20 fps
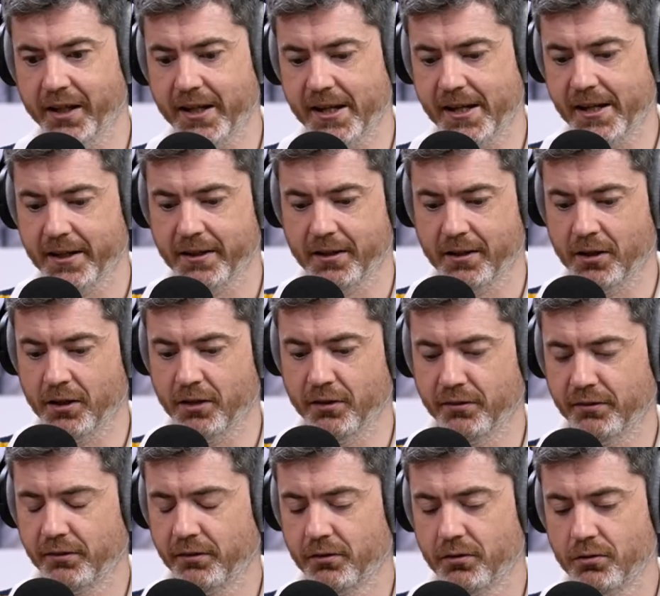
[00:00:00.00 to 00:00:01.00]
kick
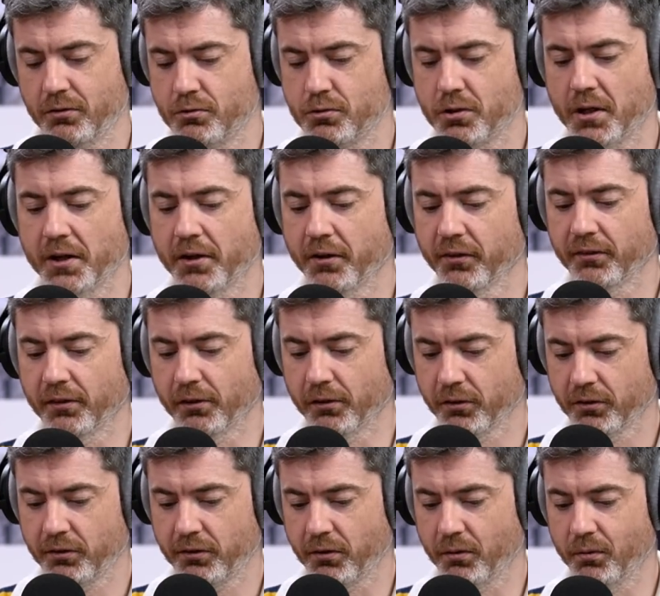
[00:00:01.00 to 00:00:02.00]
and try not to
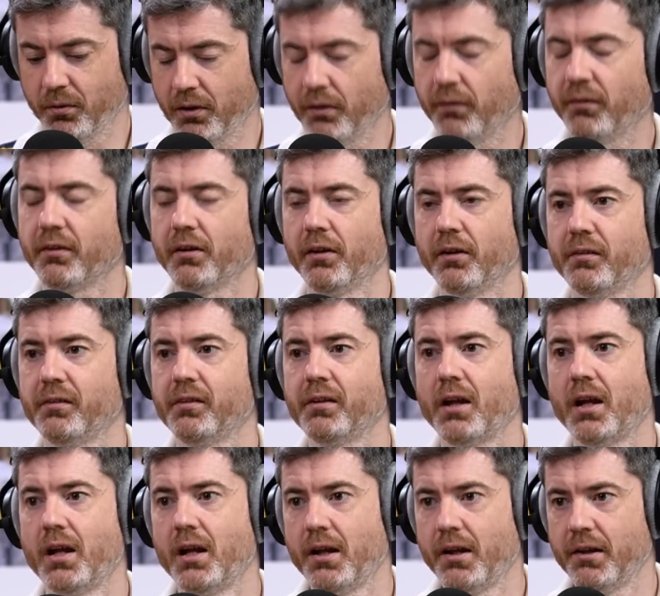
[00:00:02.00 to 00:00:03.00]
look too useless.
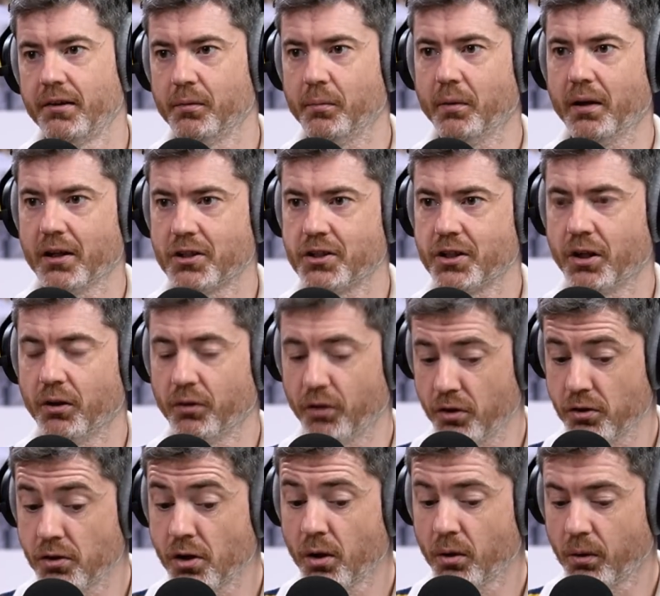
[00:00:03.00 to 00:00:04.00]
Somebody's actually
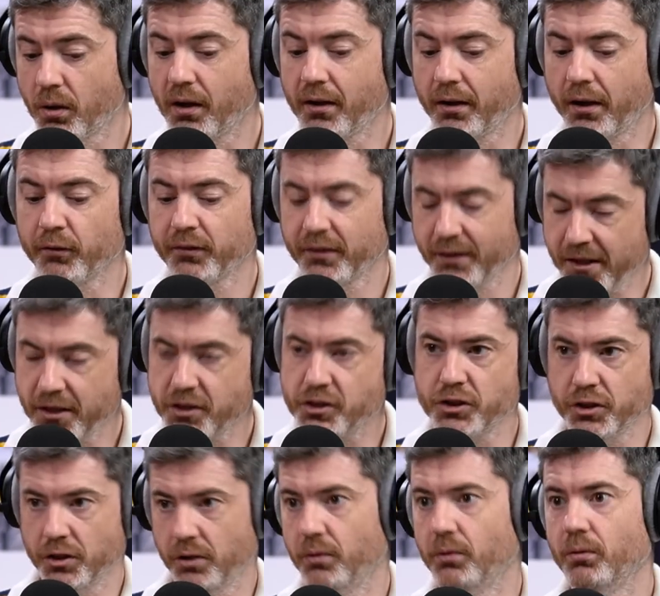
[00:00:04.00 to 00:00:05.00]
gone, no, I'll
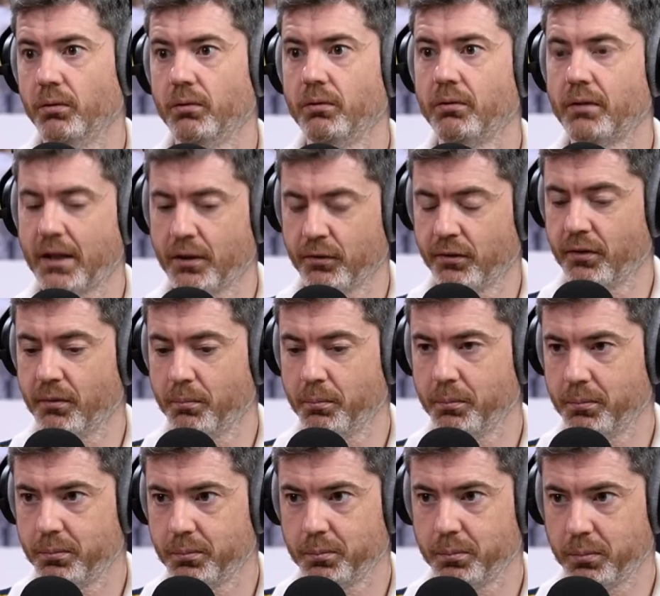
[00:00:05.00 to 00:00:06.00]
teach you how to
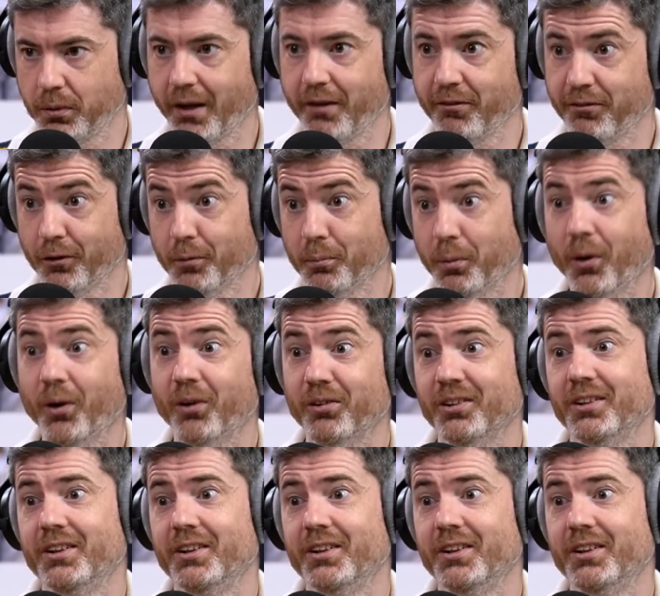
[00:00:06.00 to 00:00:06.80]
play football.